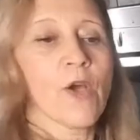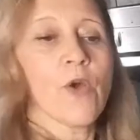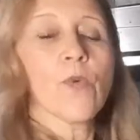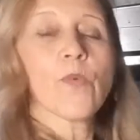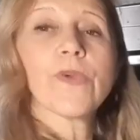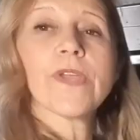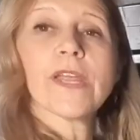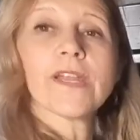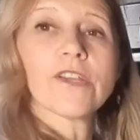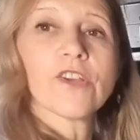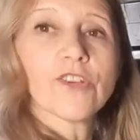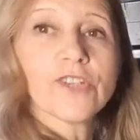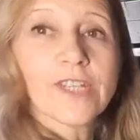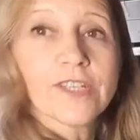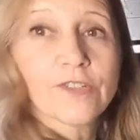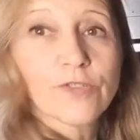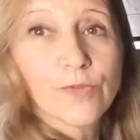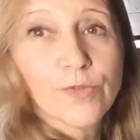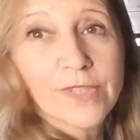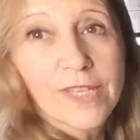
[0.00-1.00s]
we are
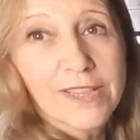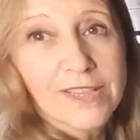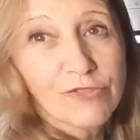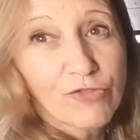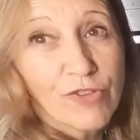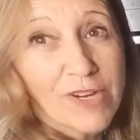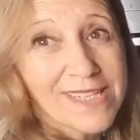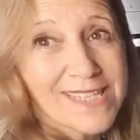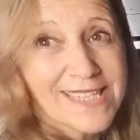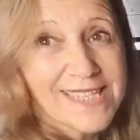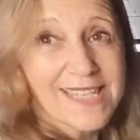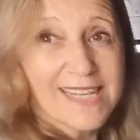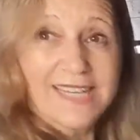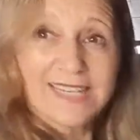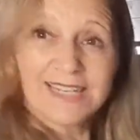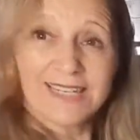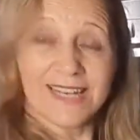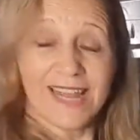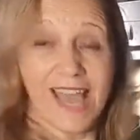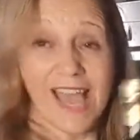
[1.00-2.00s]
gonna do the
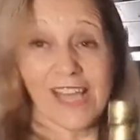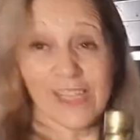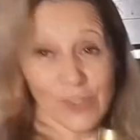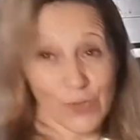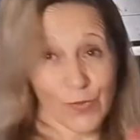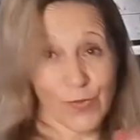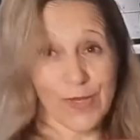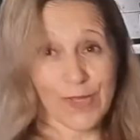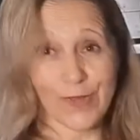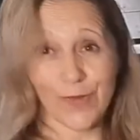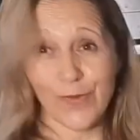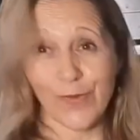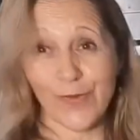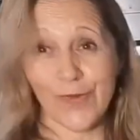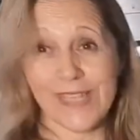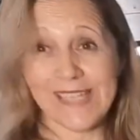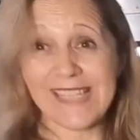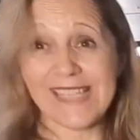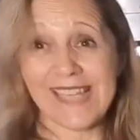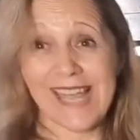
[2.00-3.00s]
dressing as we do
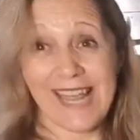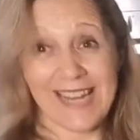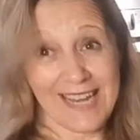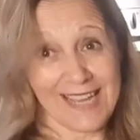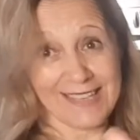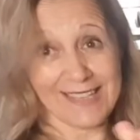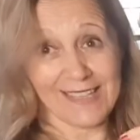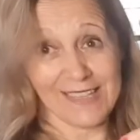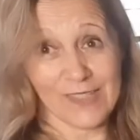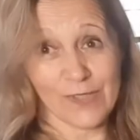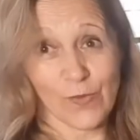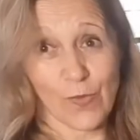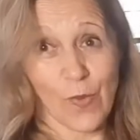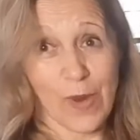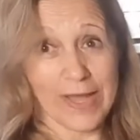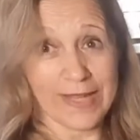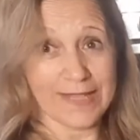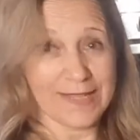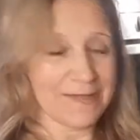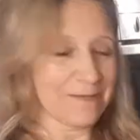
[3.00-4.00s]
the salad as well,